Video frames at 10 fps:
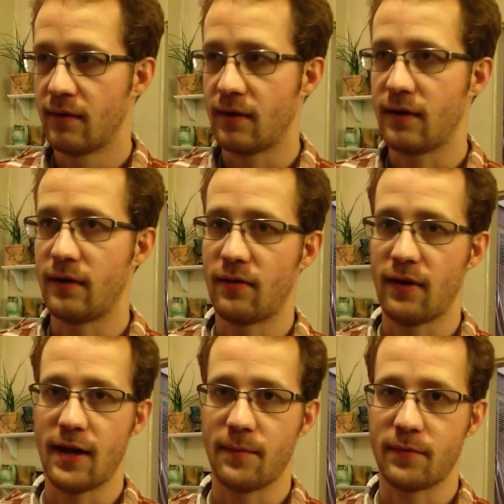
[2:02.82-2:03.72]
kind of just
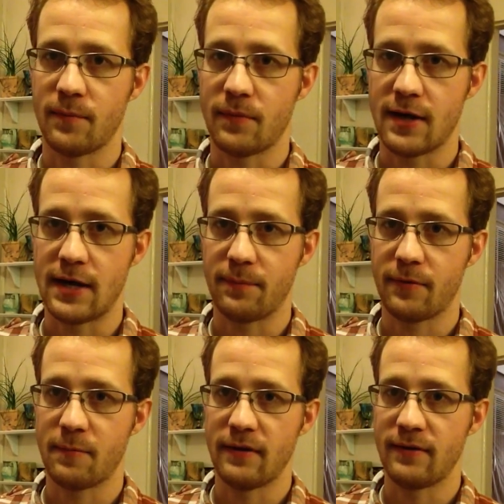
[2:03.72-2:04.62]
amps up the hop
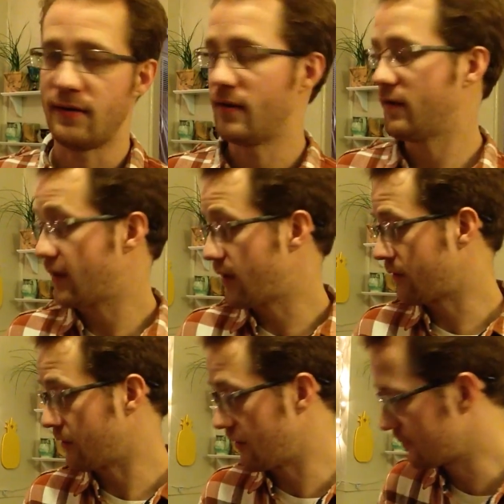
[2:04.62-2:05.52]
spiciness
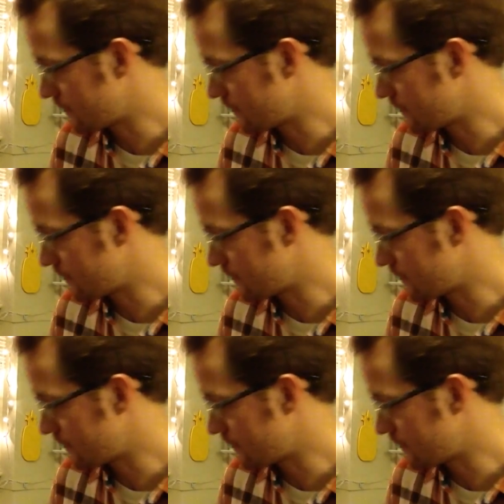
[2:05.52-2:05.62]
nicely.